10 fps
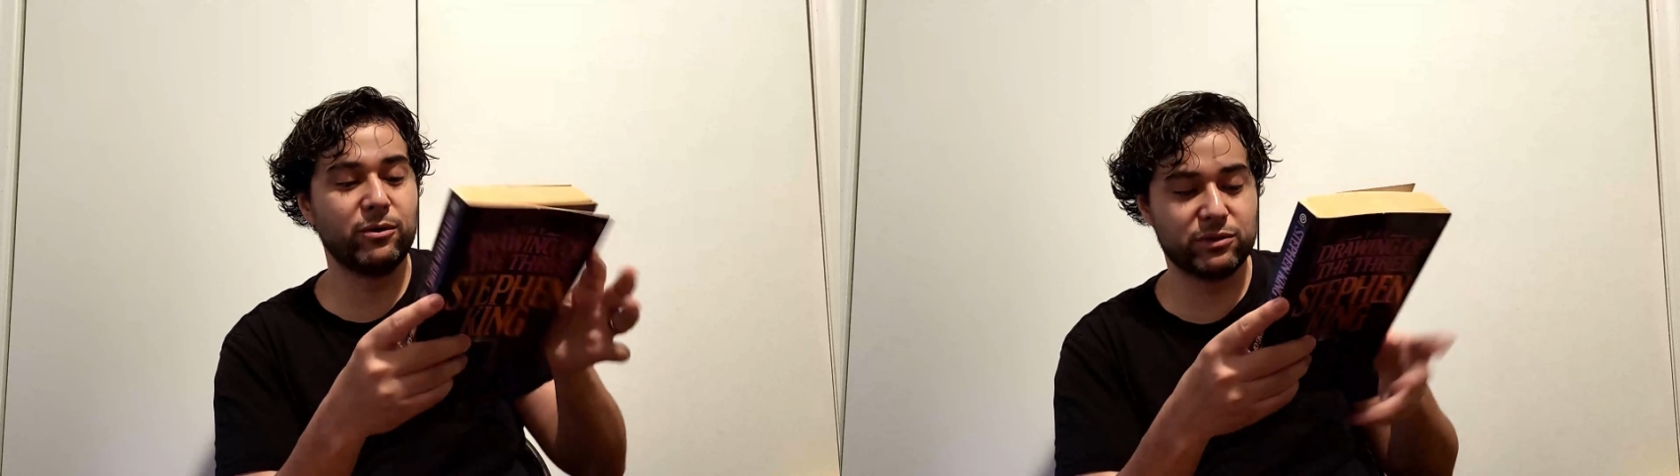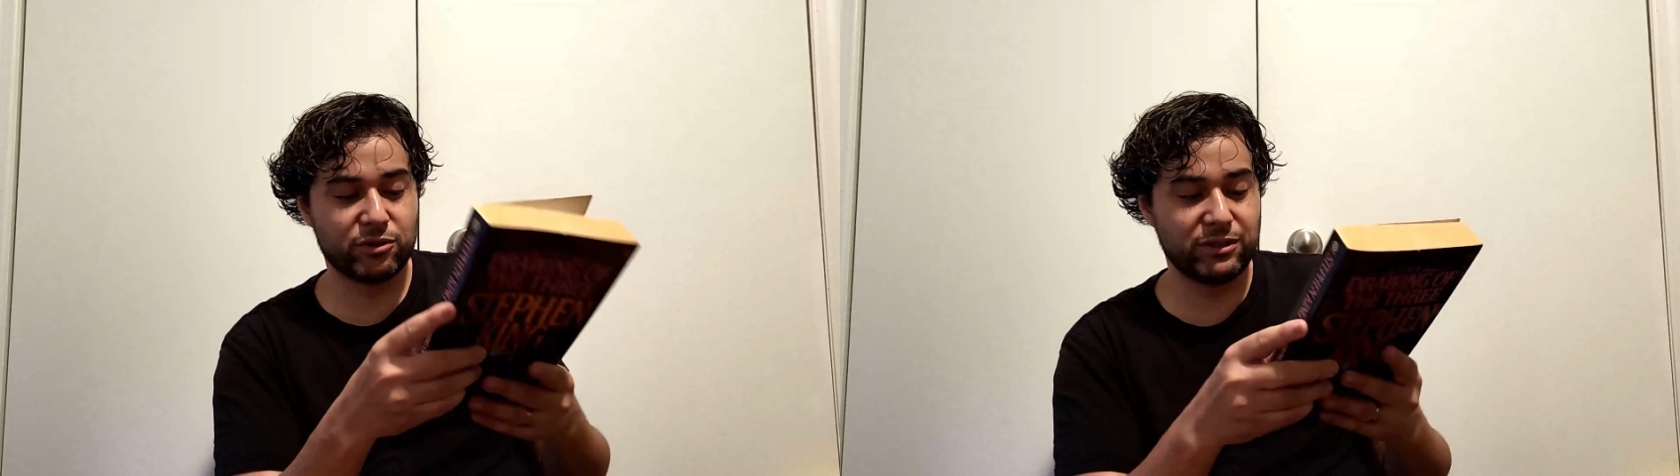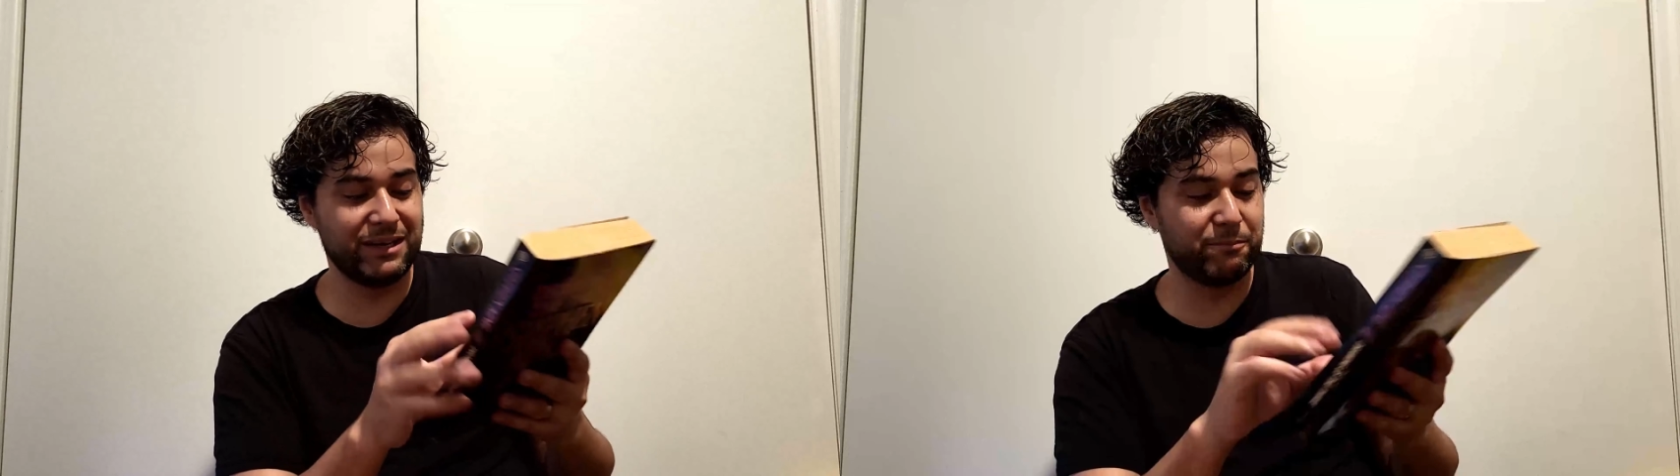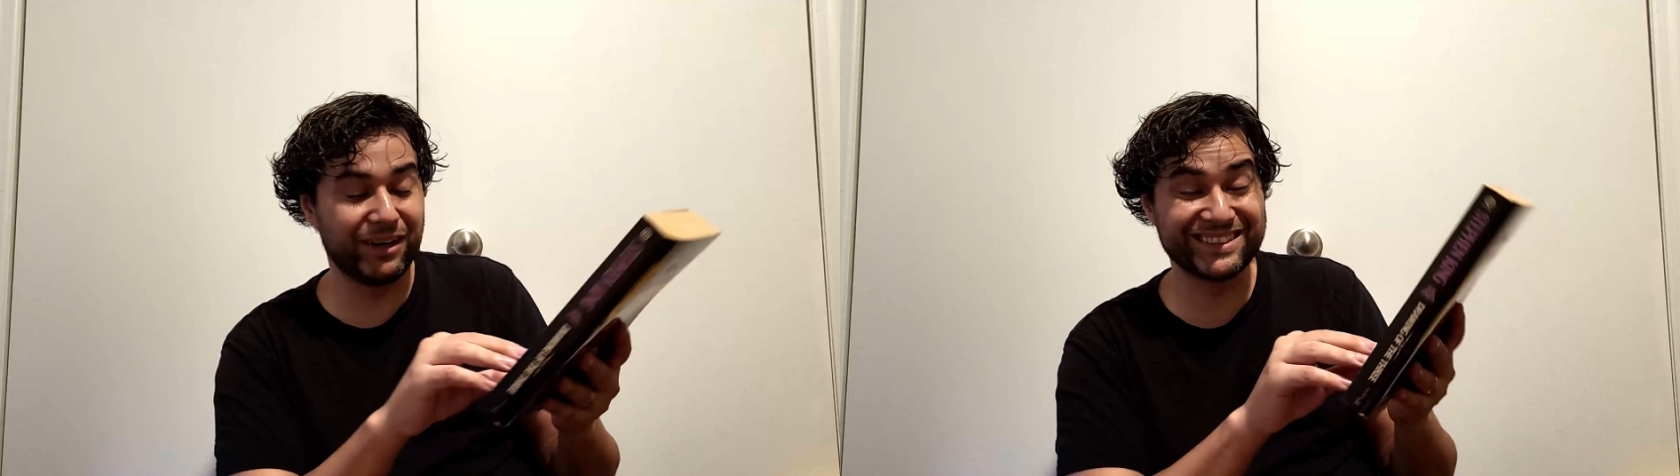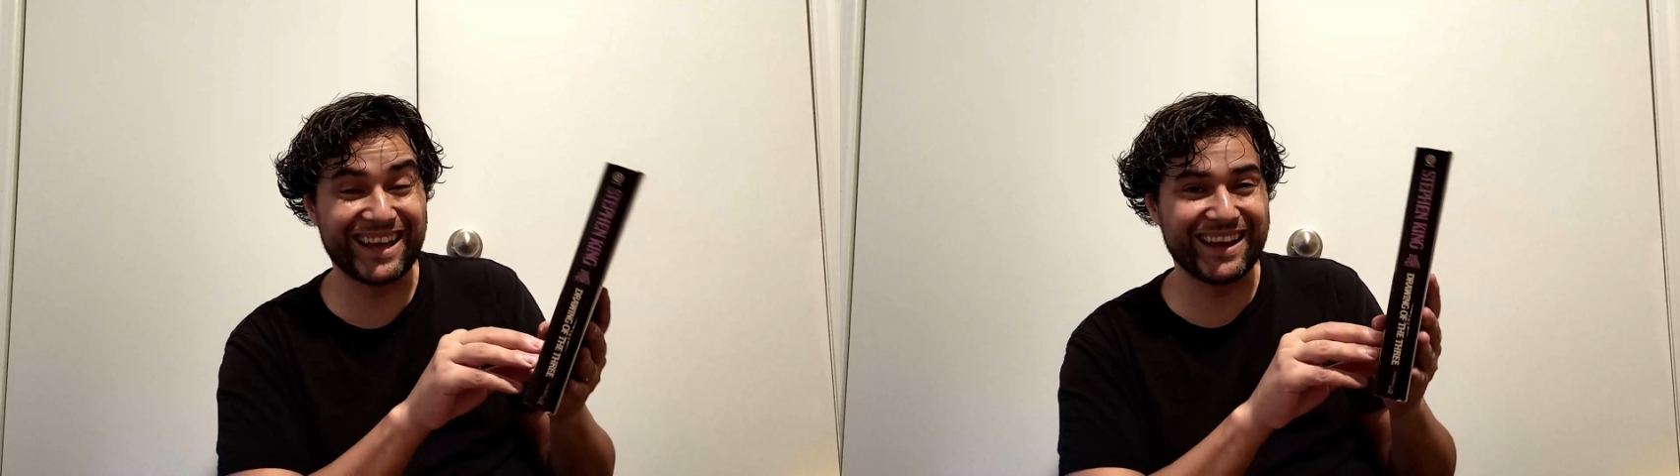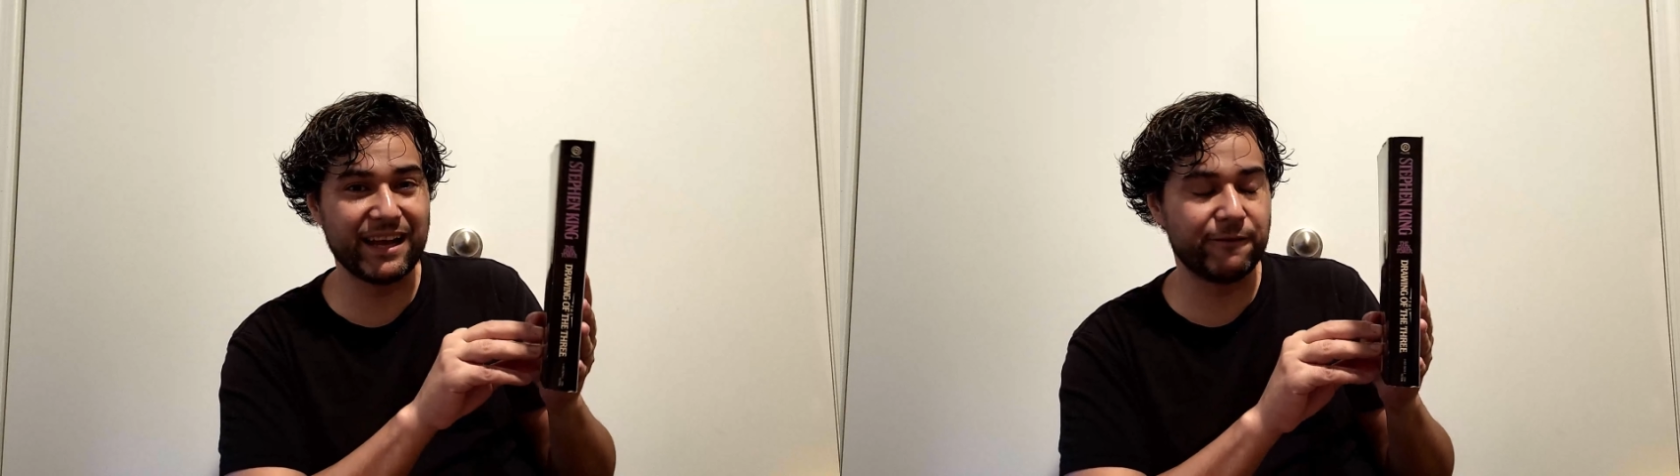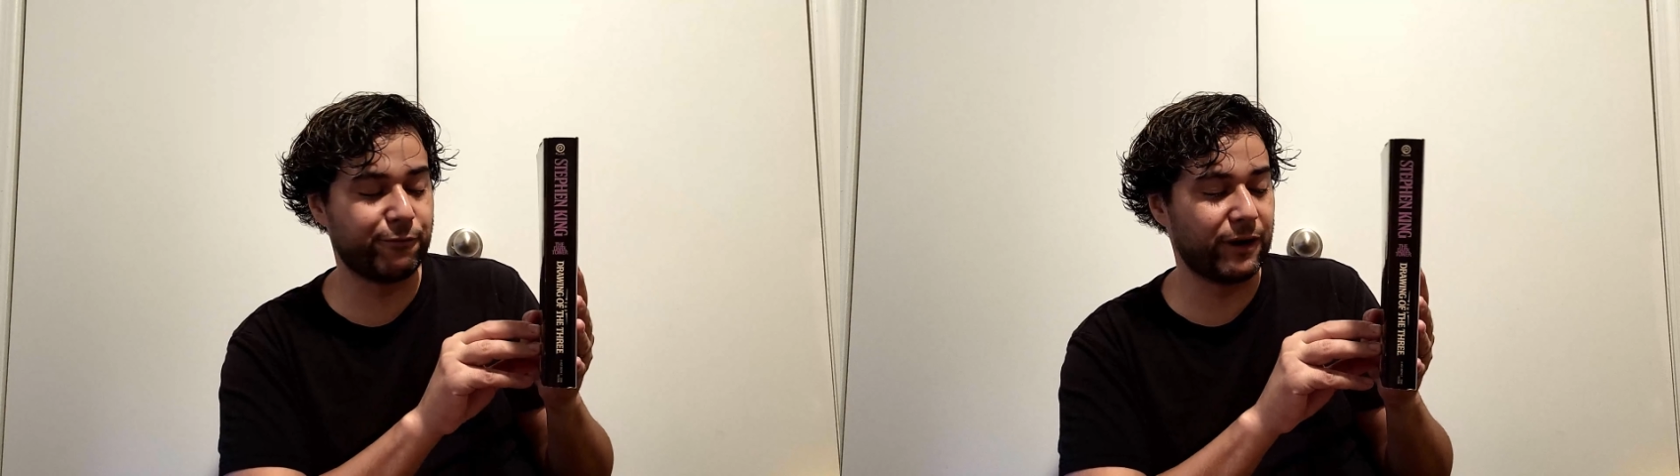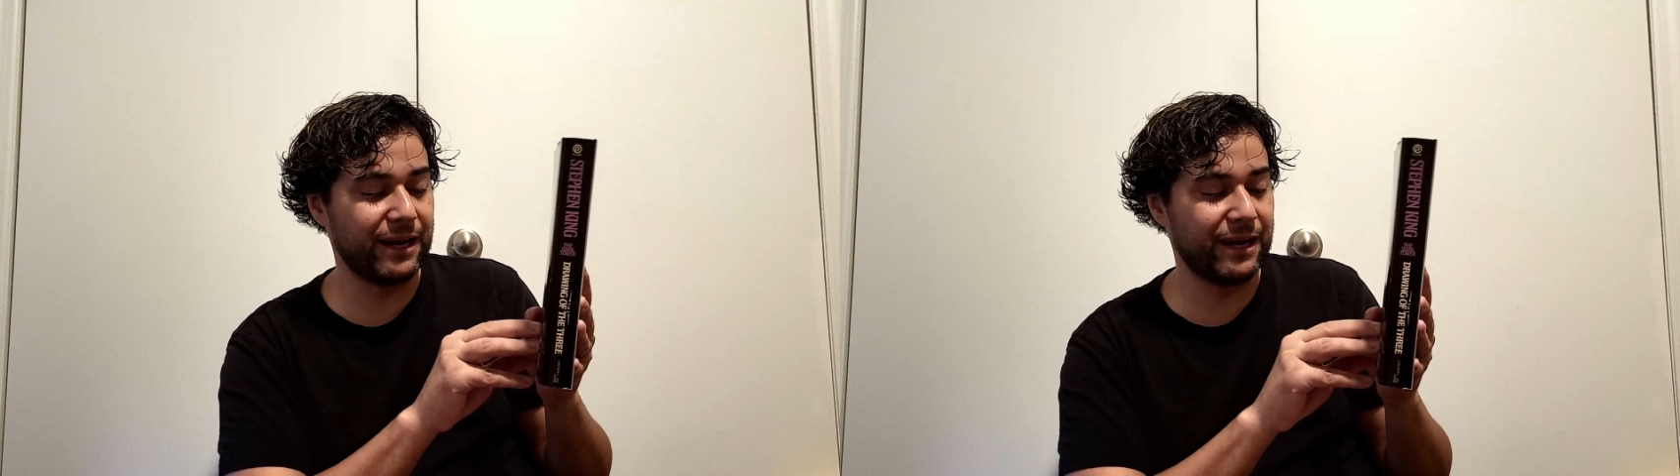out it was 13 bucks I got it for